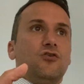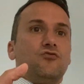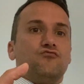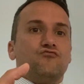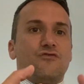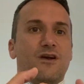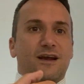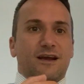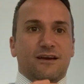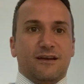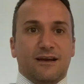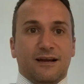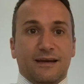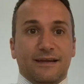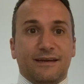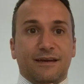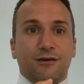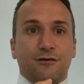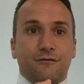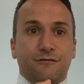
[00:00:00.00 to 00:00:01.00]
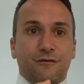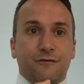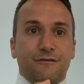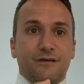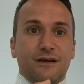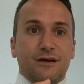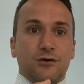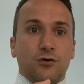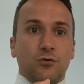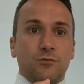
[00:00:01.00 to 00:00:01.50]
regular cleaning of your
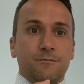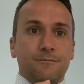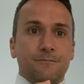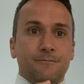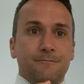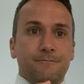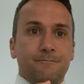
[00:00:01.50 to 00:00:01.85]
vehicle,